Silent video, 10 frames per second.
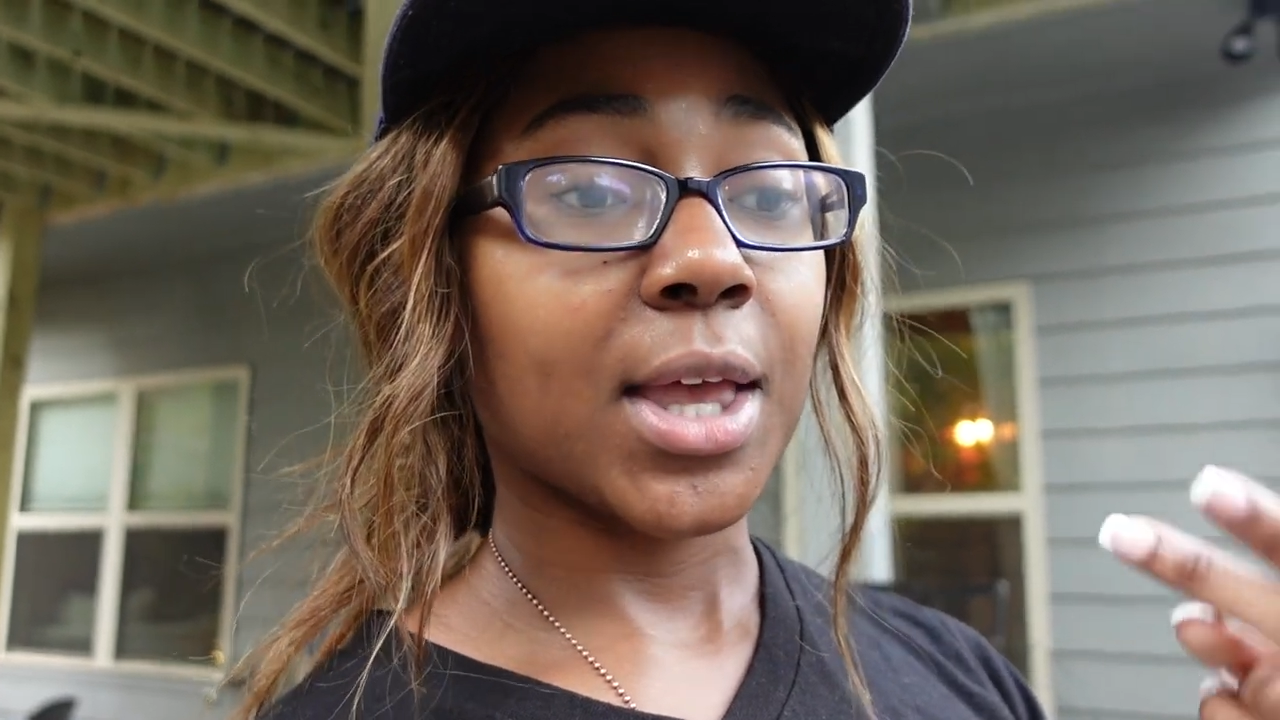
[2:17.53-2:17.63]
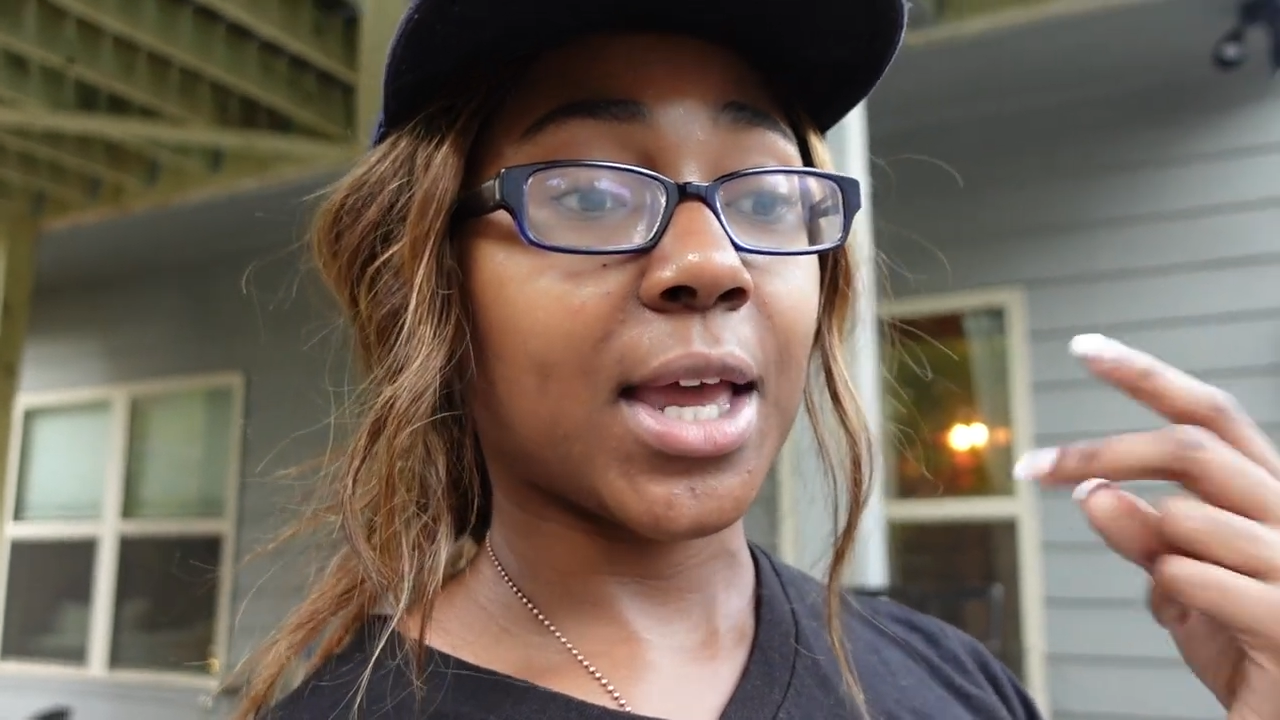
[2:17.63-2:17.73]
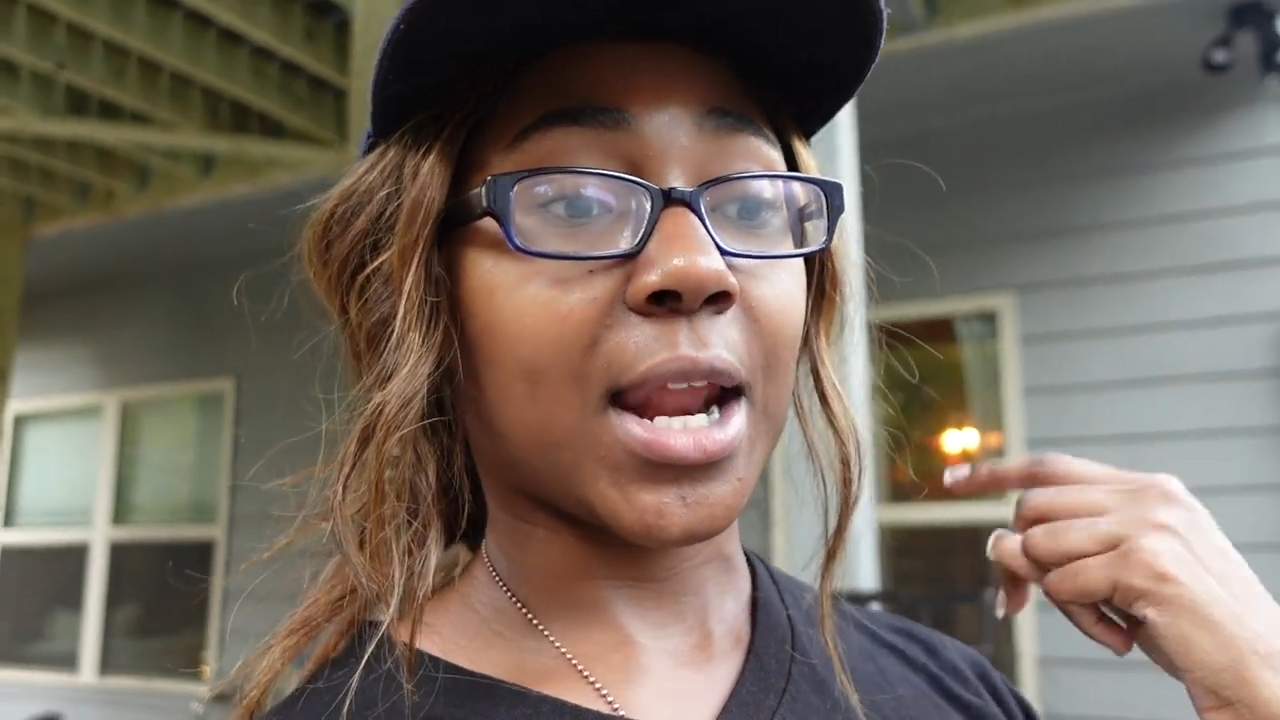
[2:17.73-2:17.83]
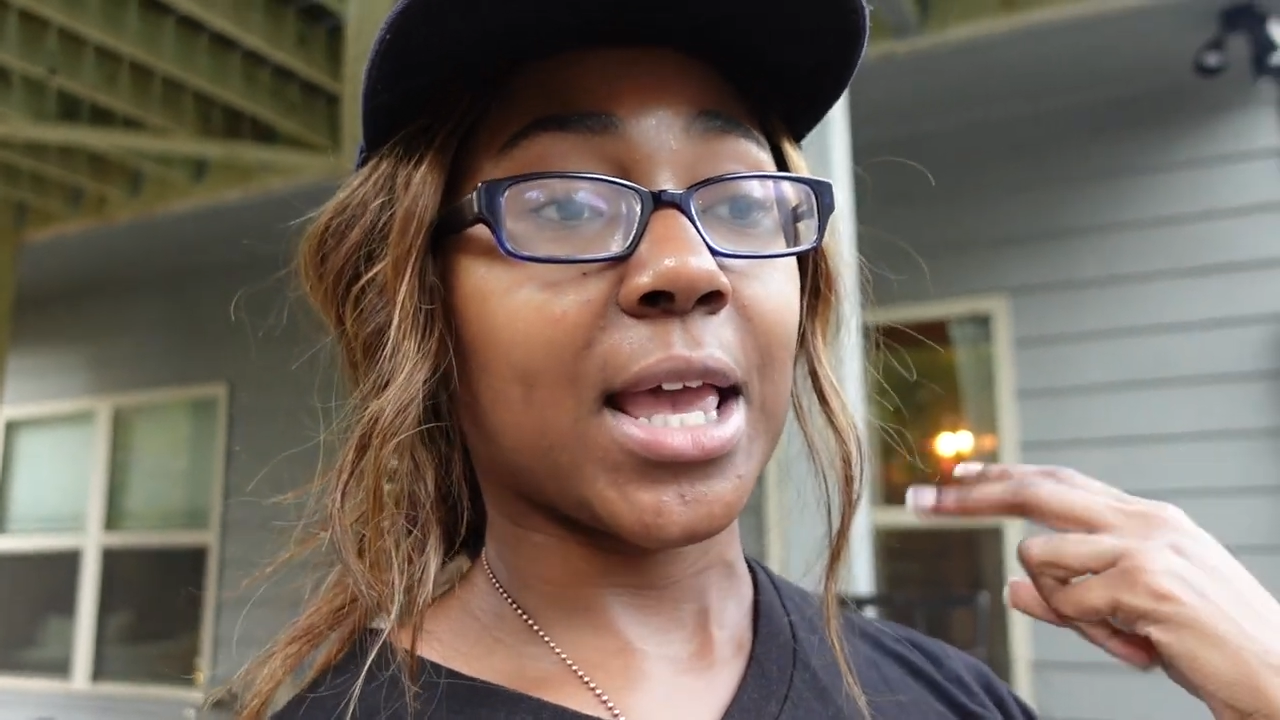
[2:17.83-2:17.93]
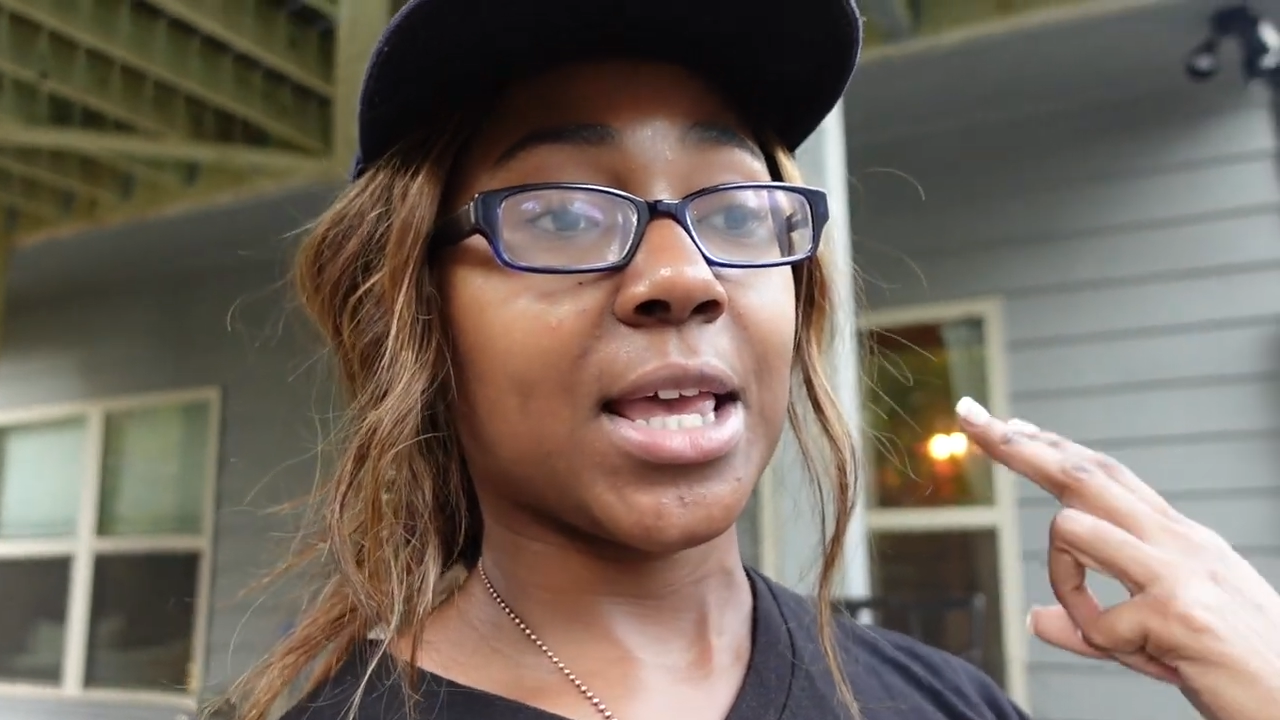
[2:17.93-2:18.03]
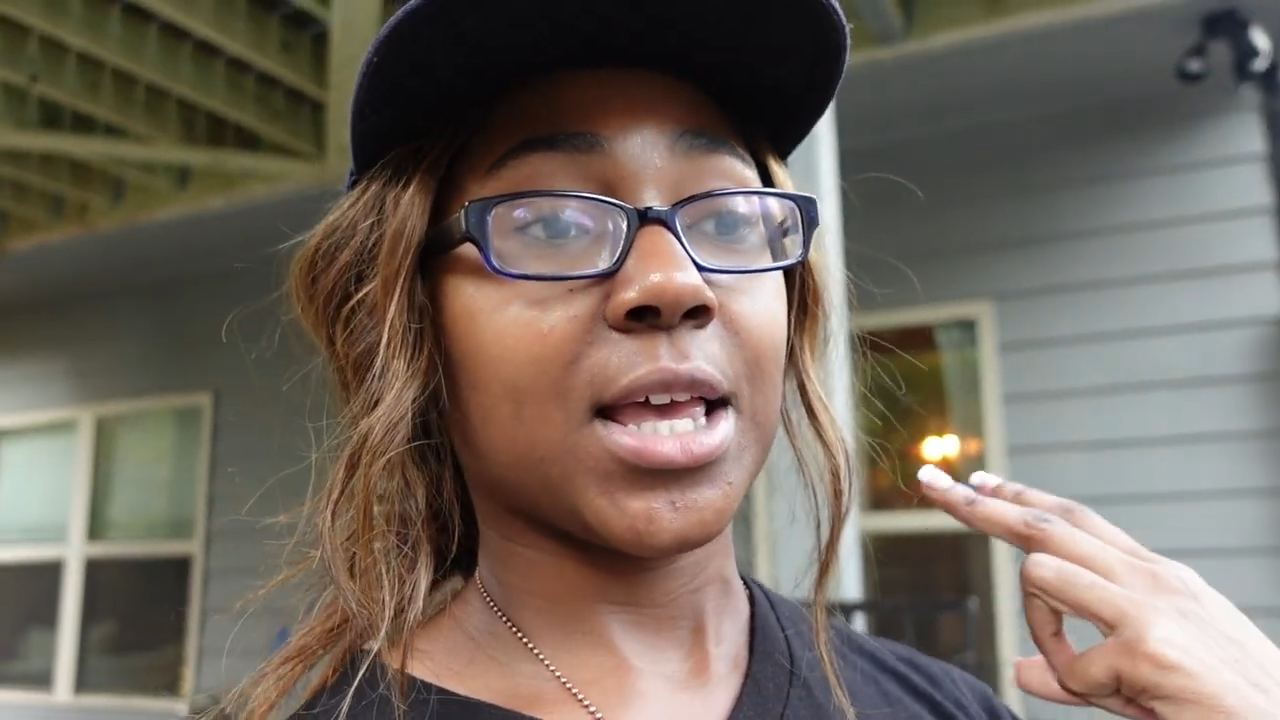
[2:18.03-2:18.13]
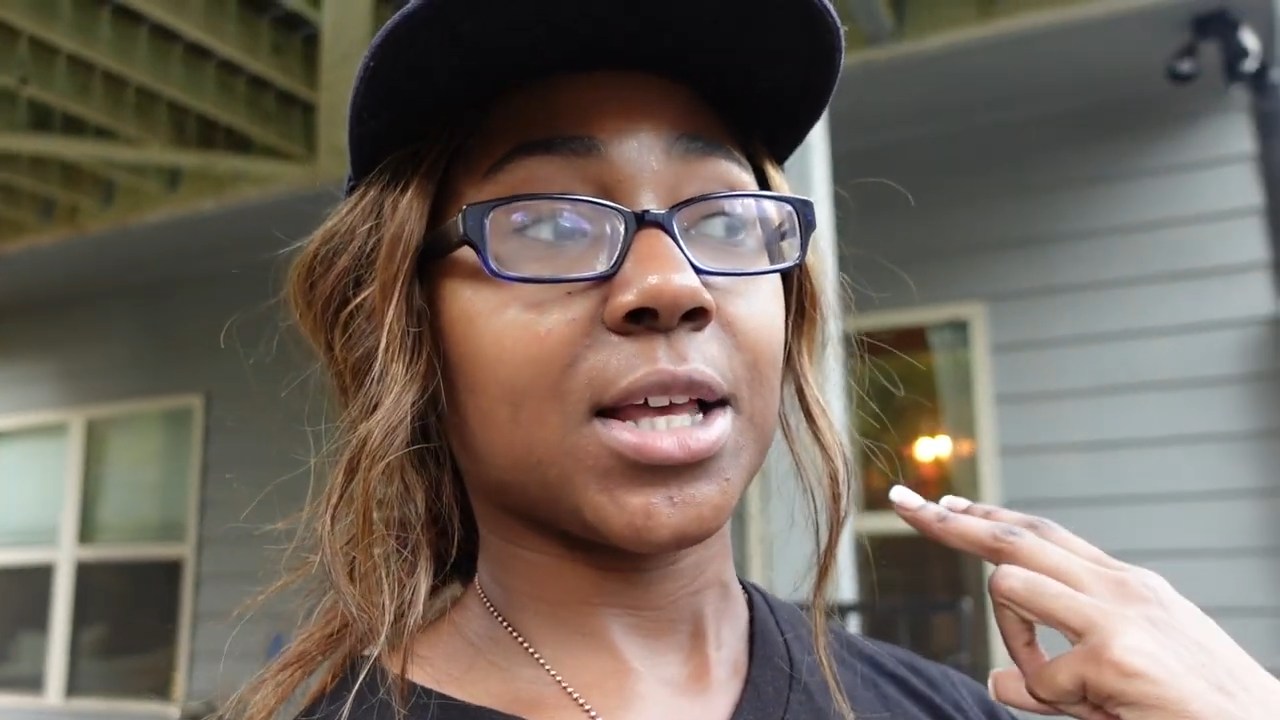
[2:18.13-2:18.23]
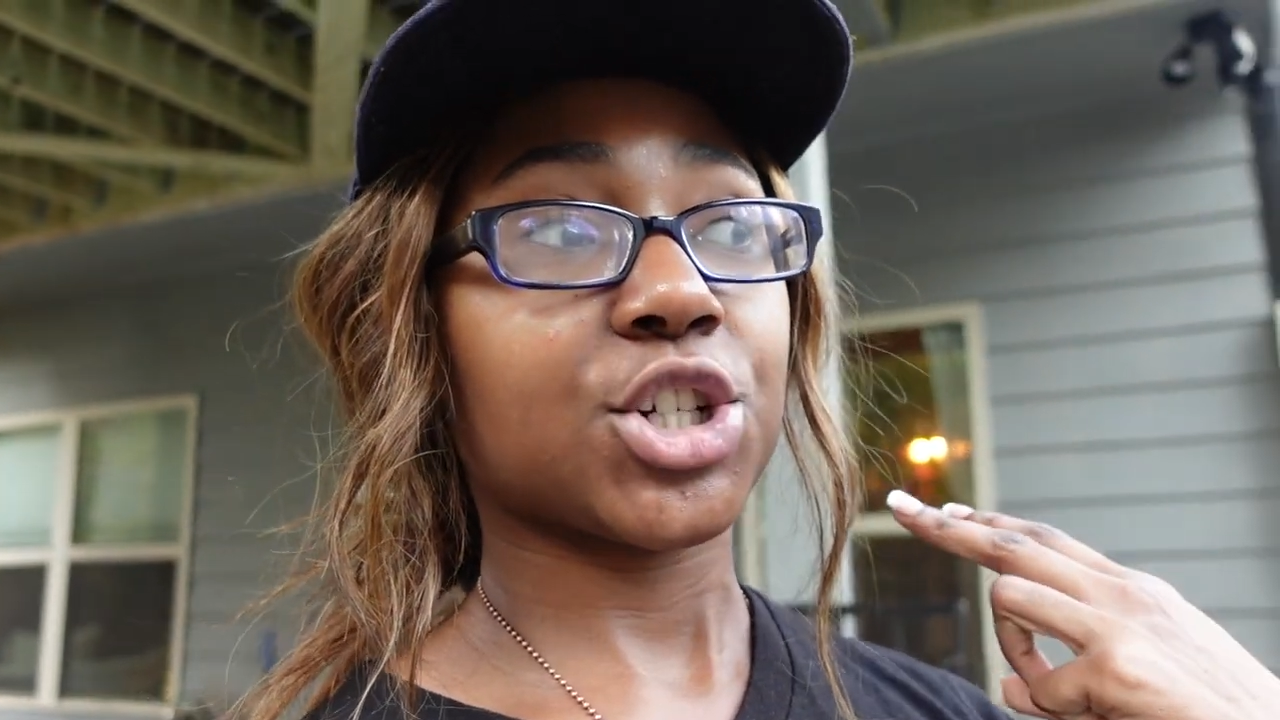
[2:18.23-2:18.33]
And I eat